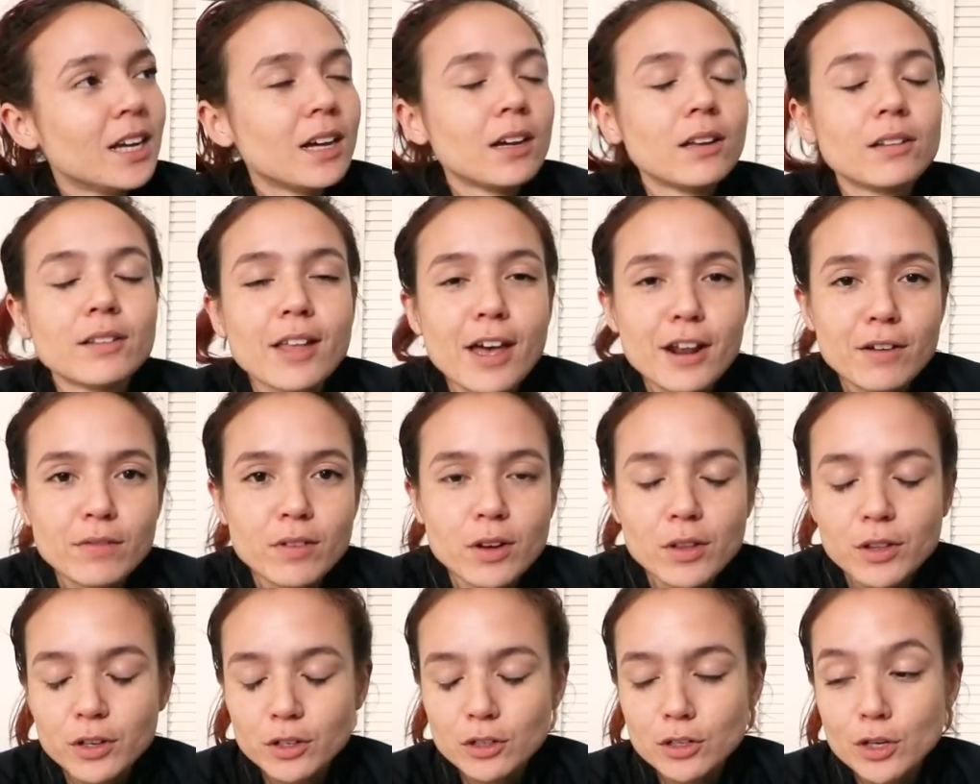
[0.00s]
in light of
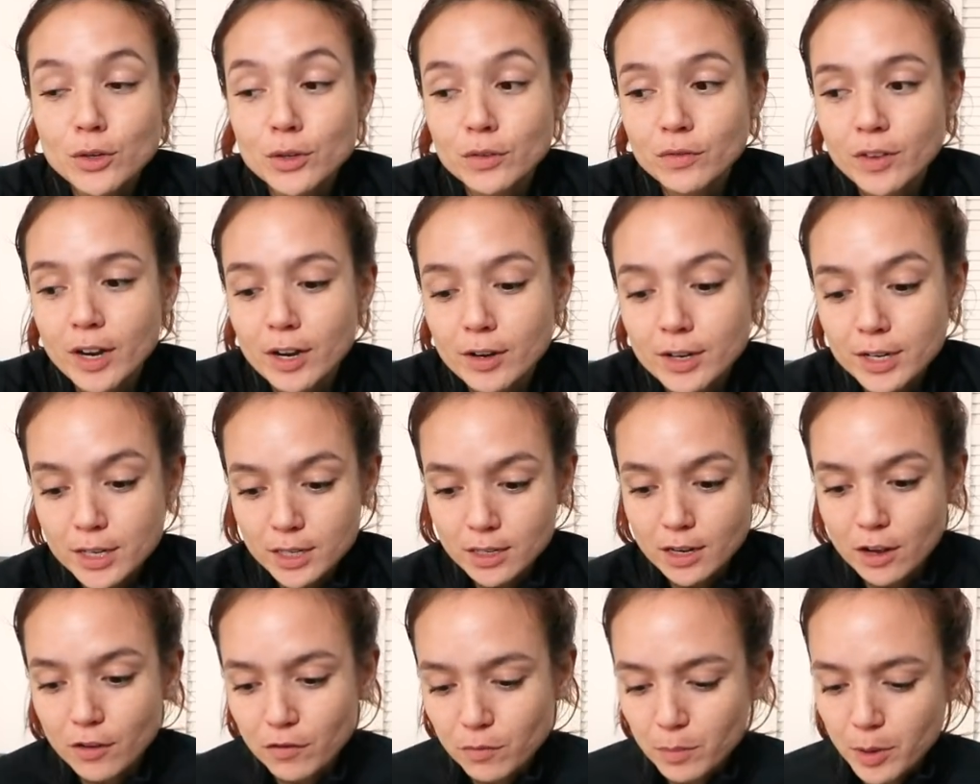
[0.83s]
all the coronavirus
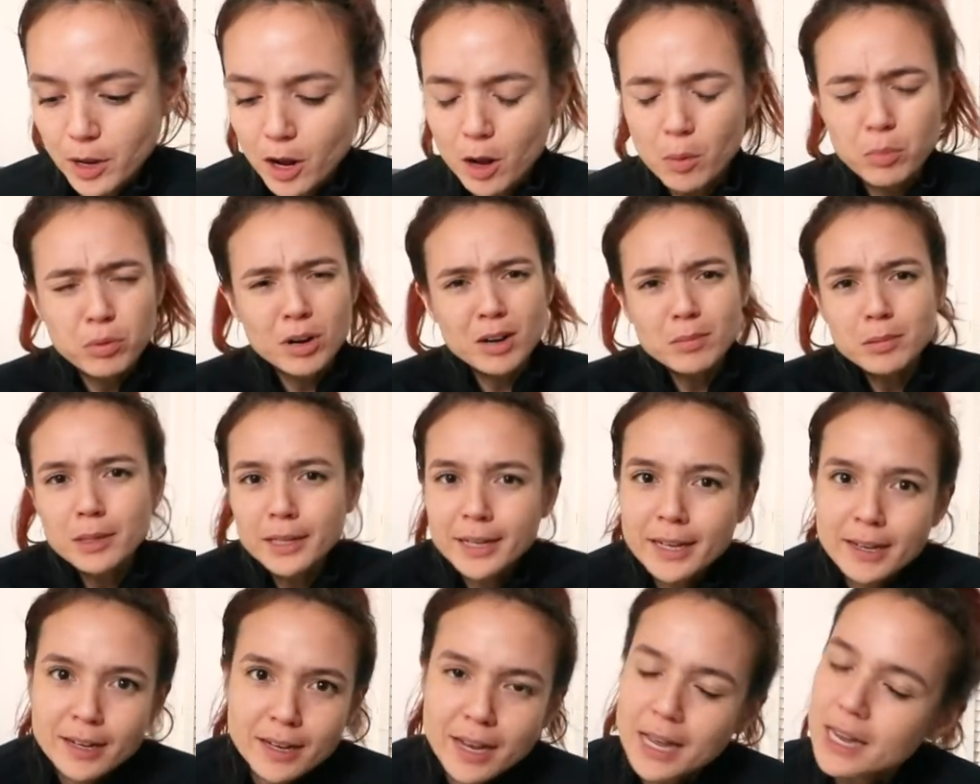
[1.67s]
stuff, but I'll
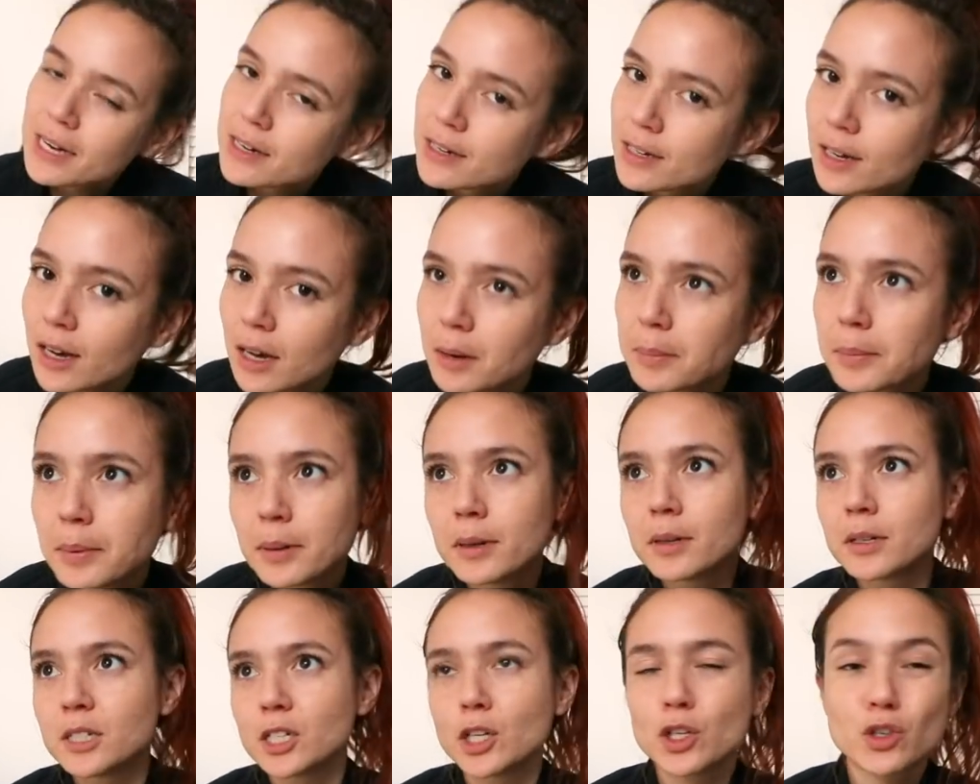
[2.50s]
probably end up
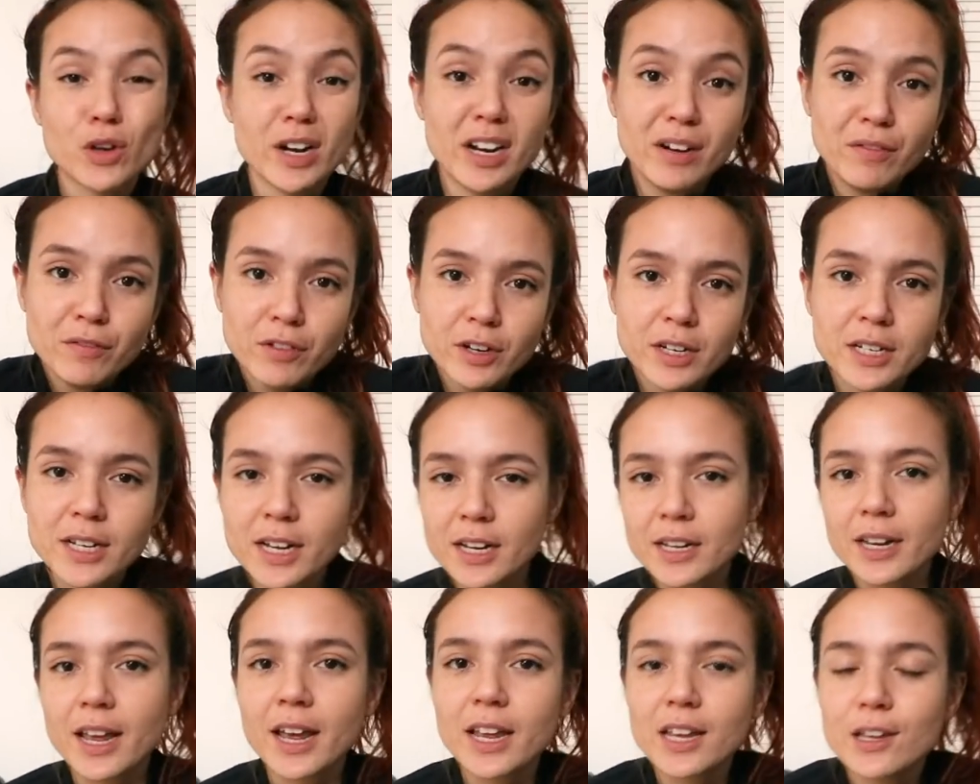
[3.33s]
training for a
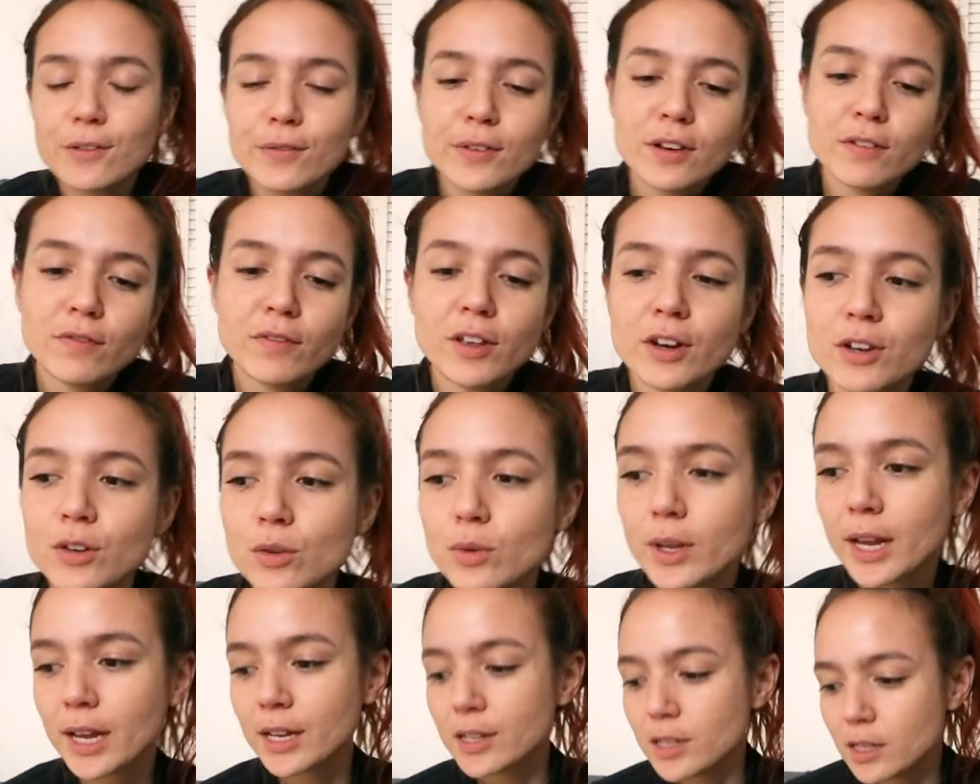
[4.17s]
10K even if they do
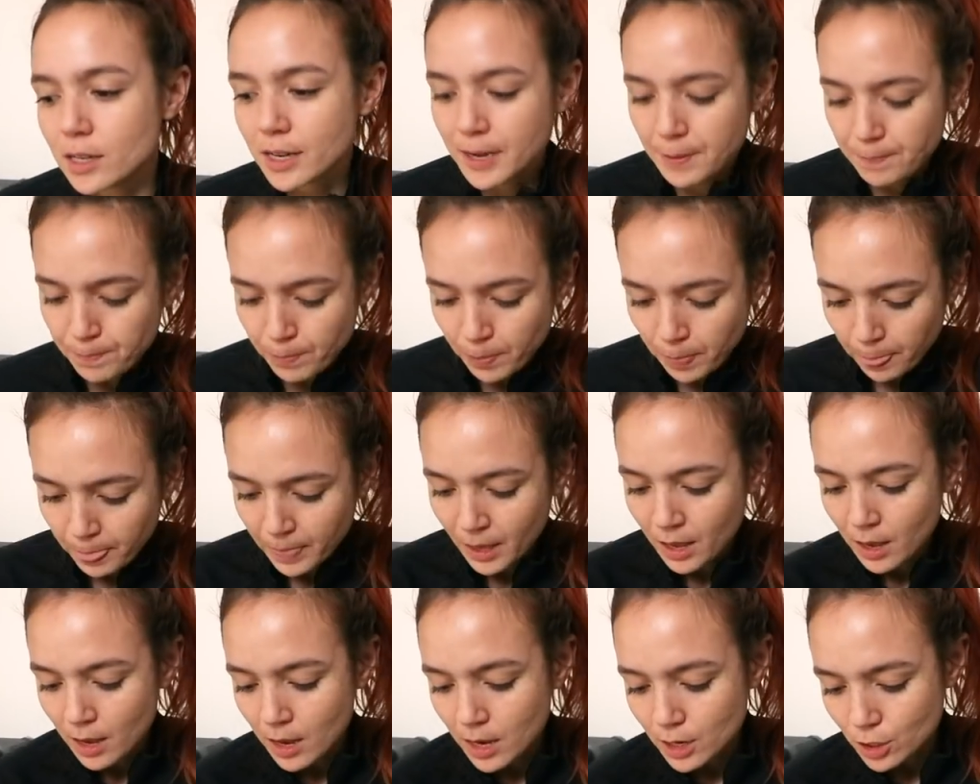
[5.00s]
cancel it.
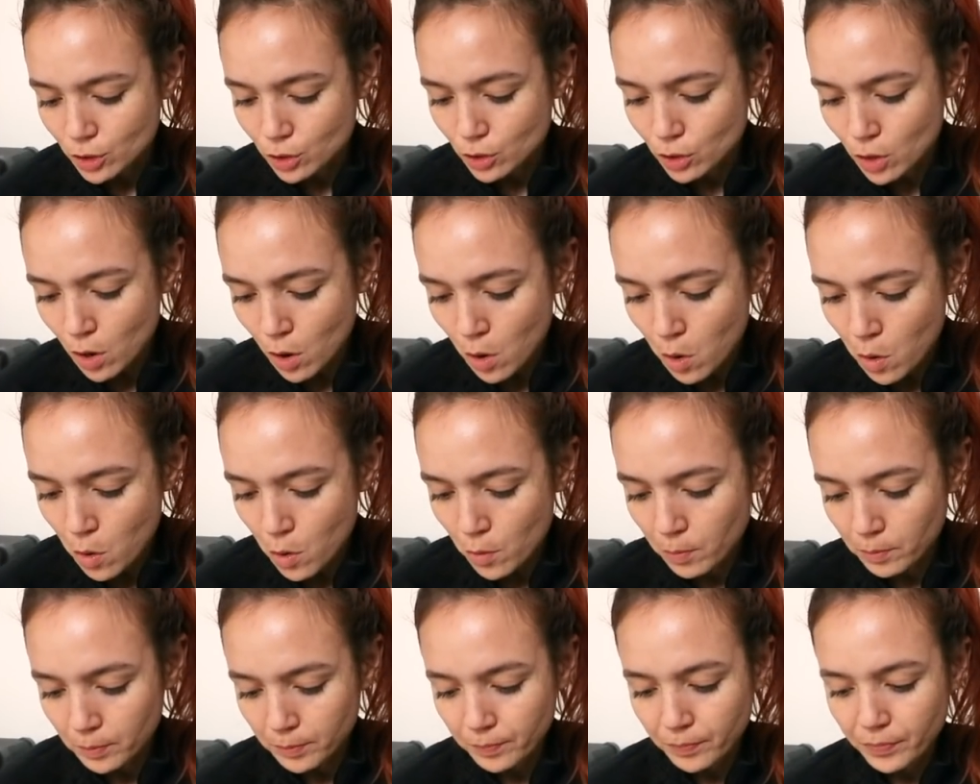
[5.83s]

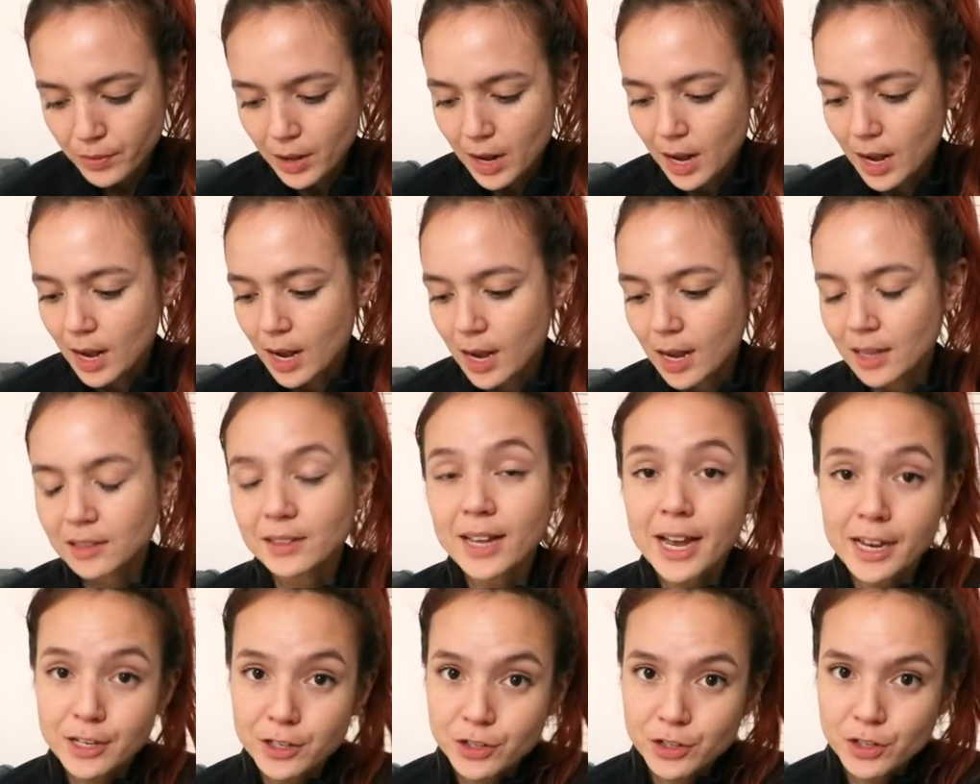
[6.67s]
So uh,
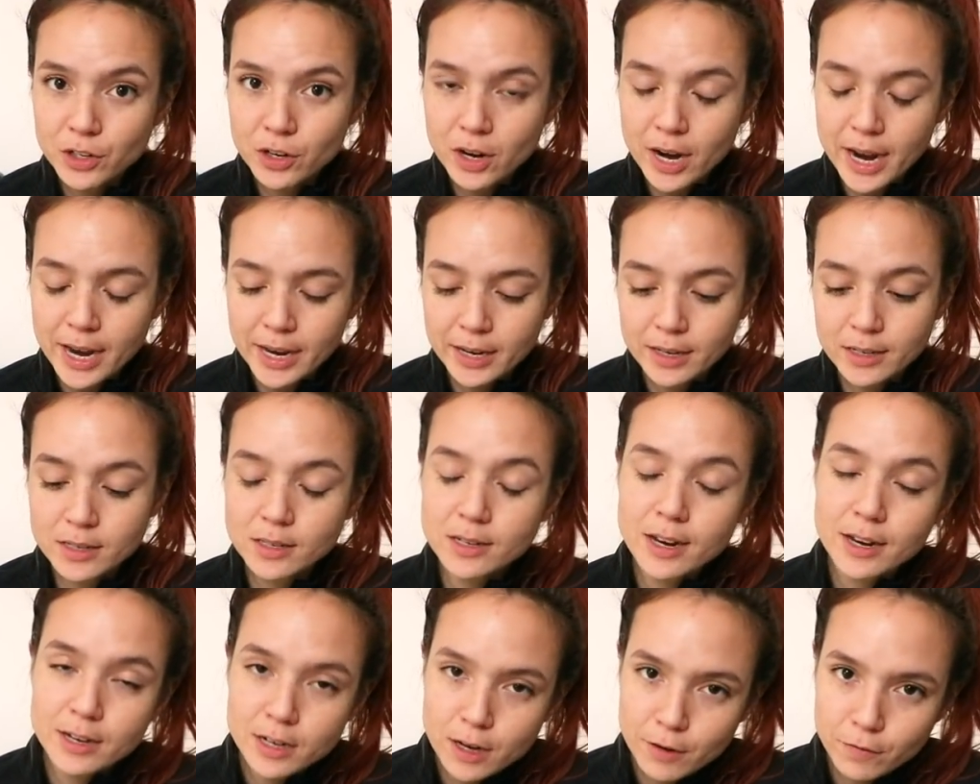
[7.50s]
last year I
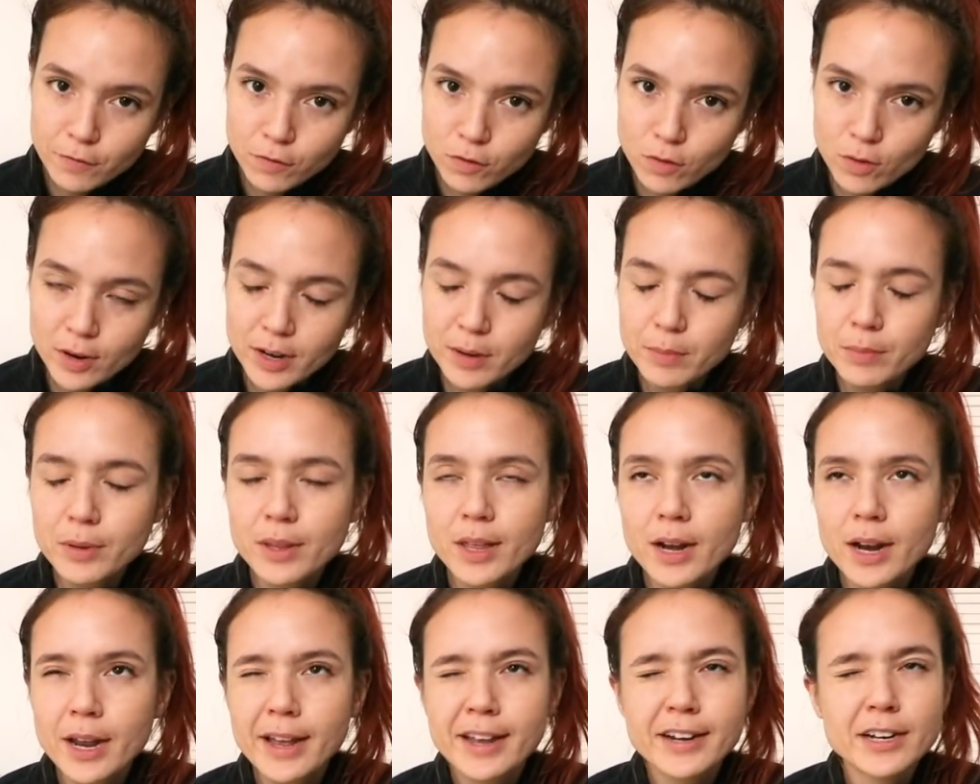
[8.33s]
signed up for it, but
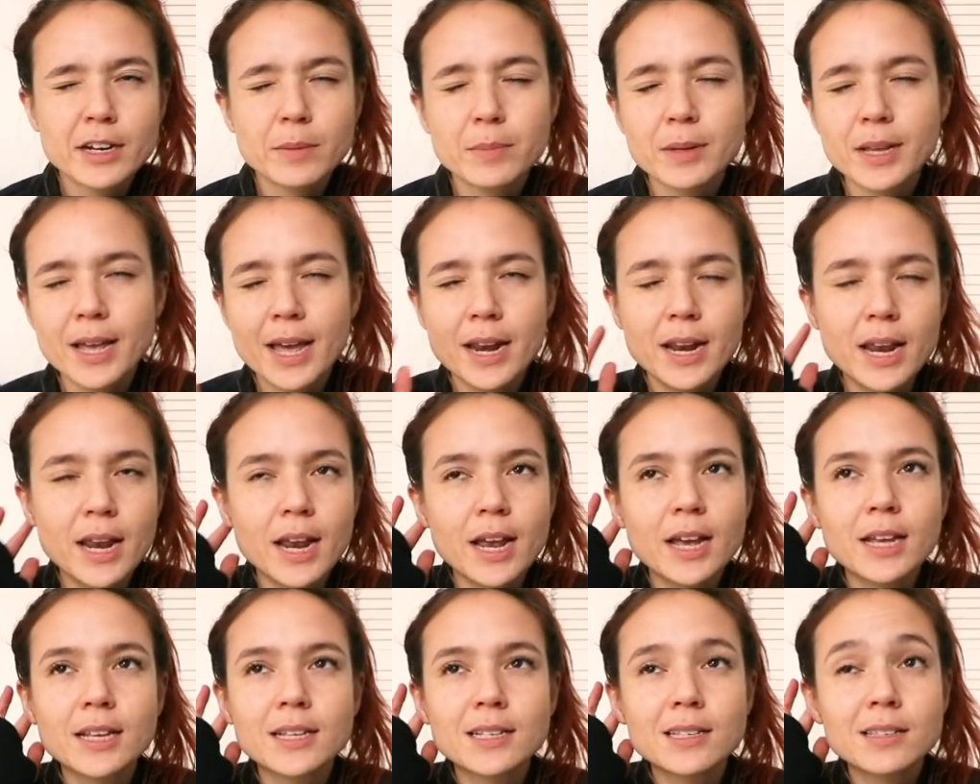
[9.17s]
then I ended up
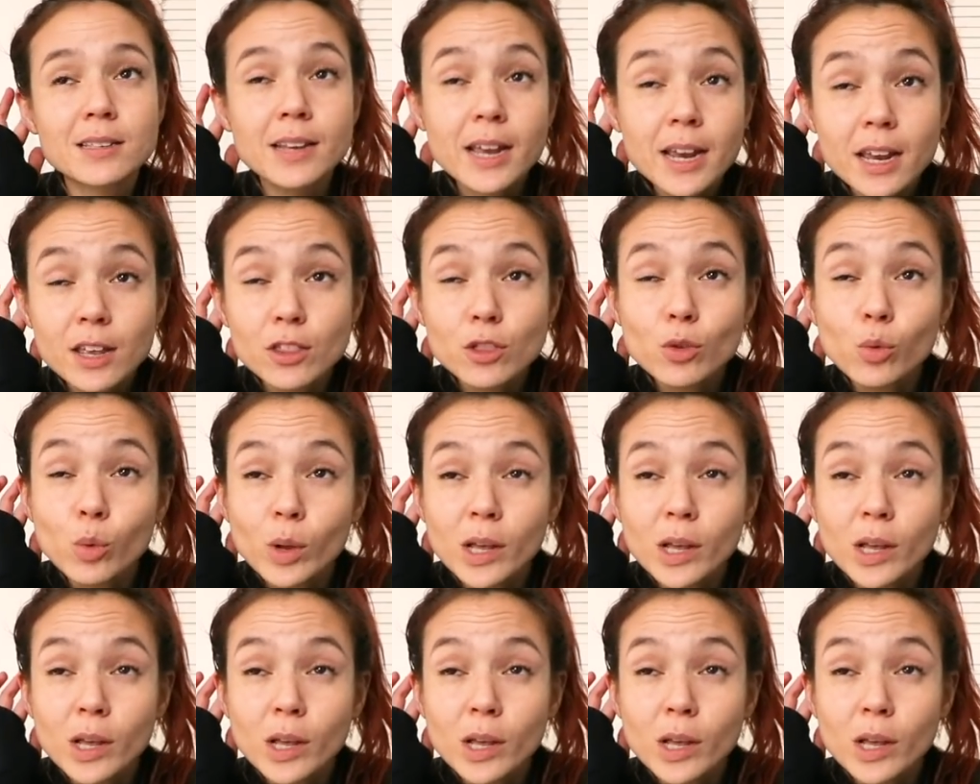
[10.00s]
getting sick in the